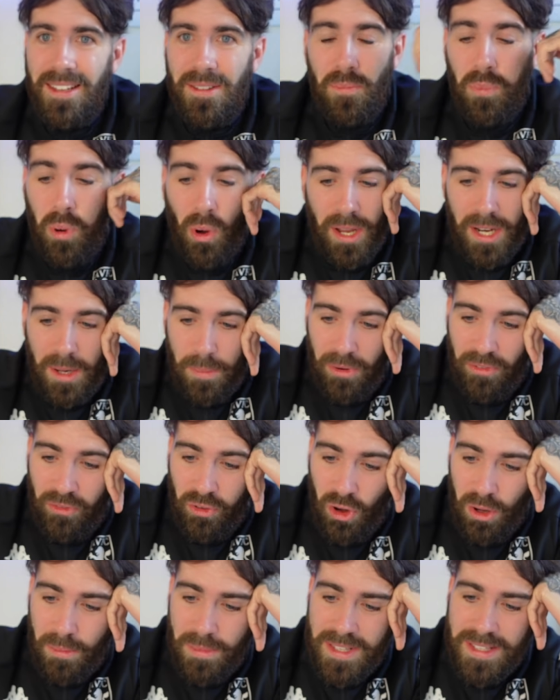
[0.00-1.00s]
put in a
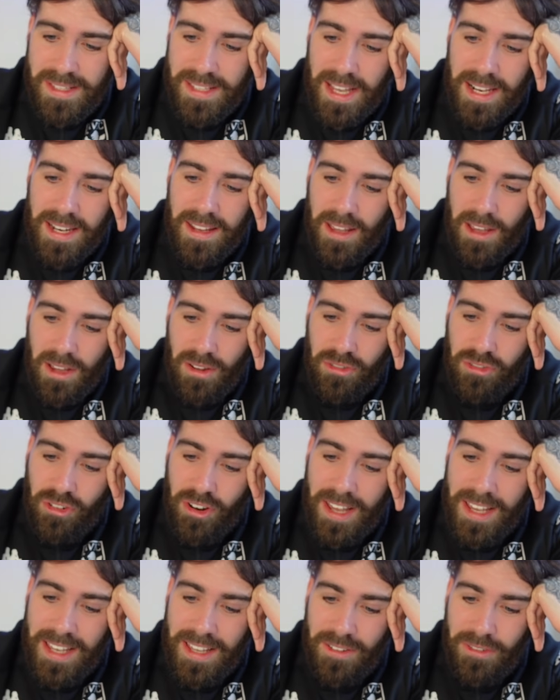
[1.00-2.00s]
performance in.
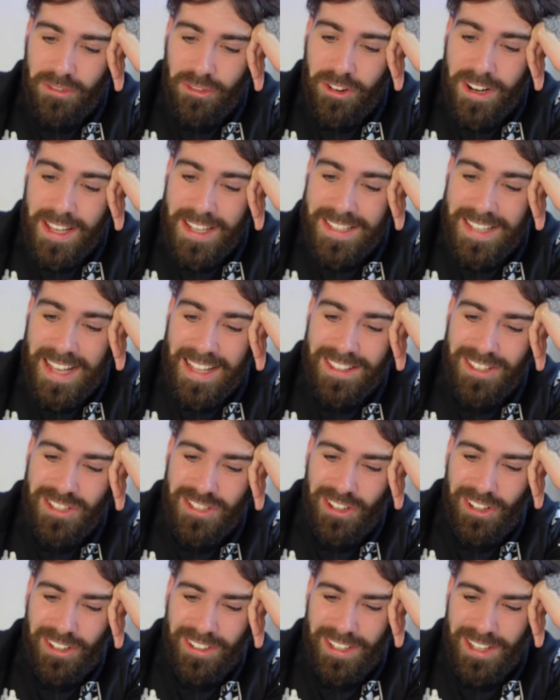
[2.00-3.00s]
Free
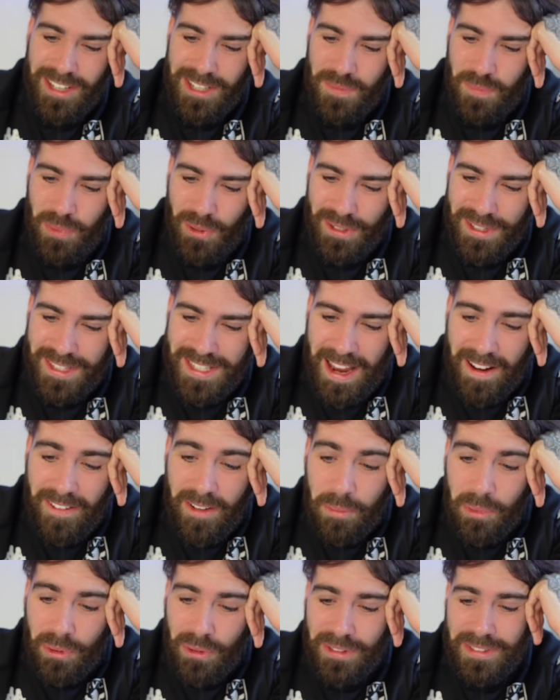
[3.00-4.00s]
Sanson has put
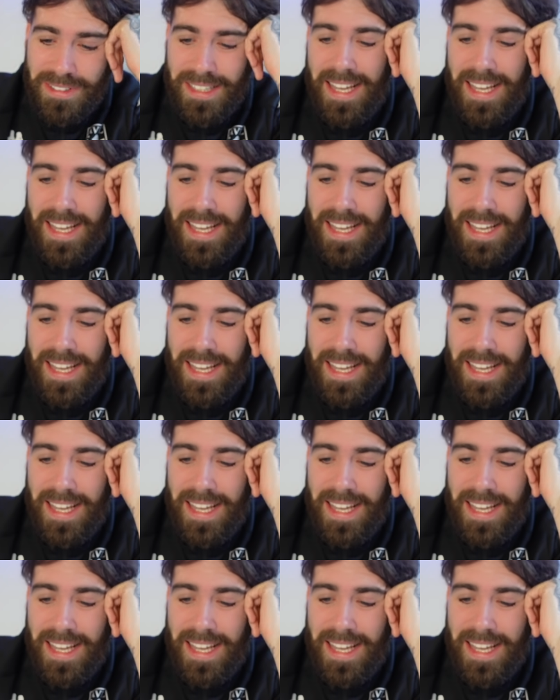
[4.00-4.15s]
terrible.